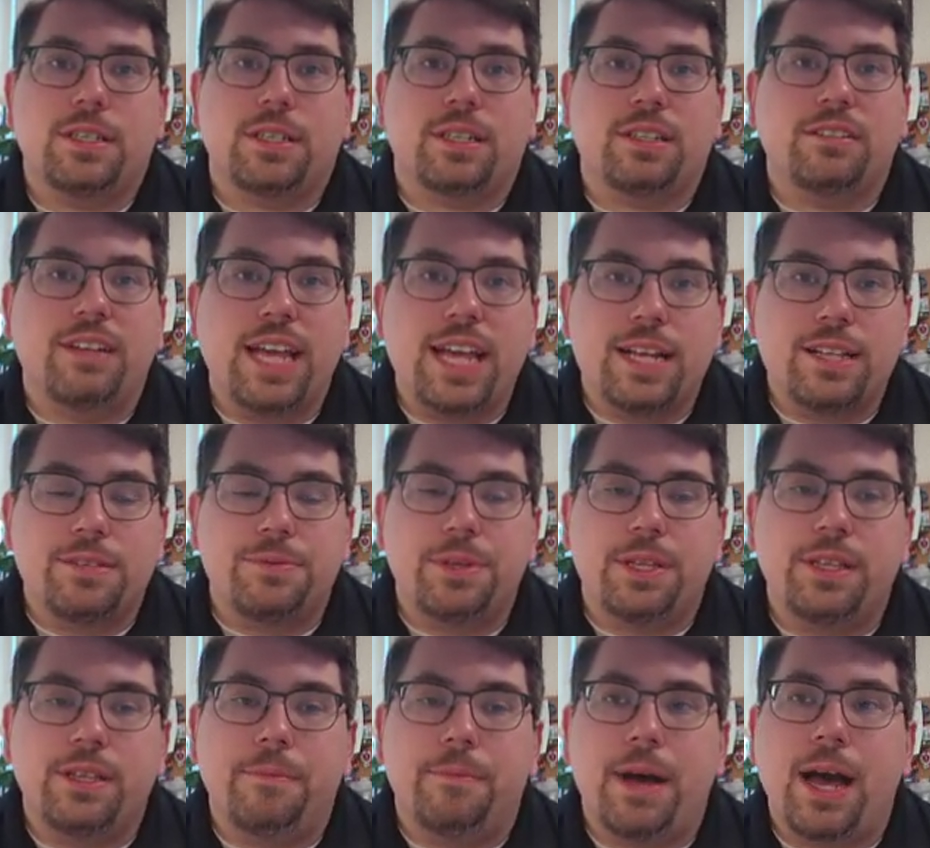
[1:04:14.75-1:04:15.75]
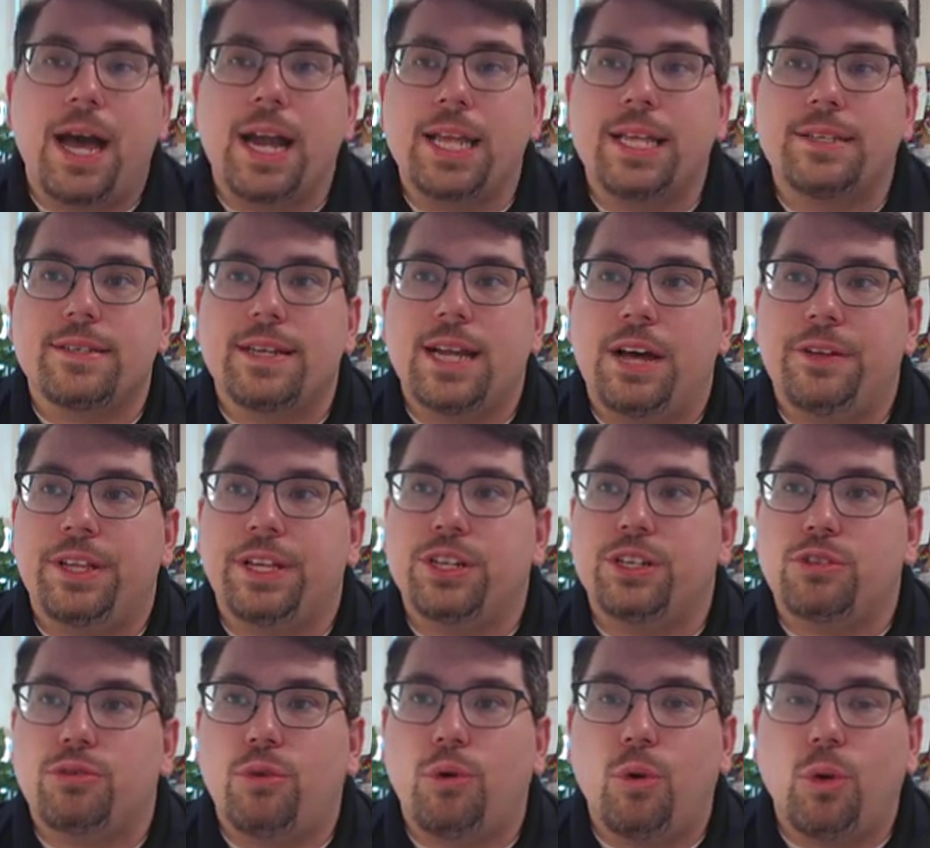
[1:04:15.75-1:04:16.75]
the glands within the bodies, how they
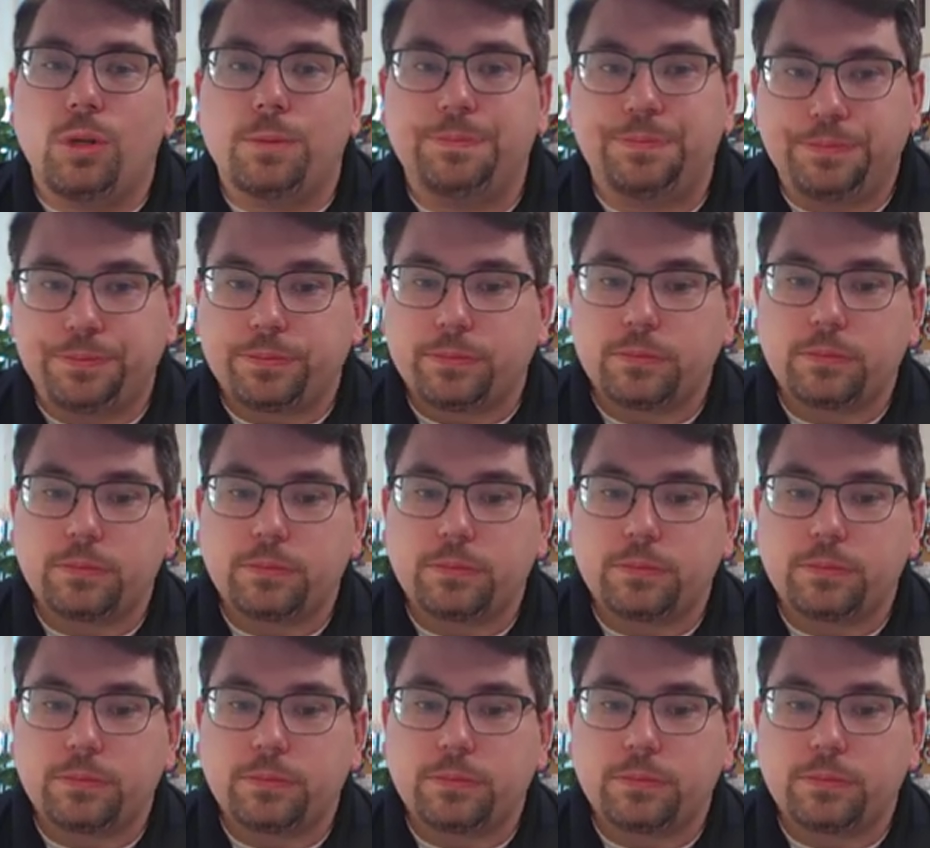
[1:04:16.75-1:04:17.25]
control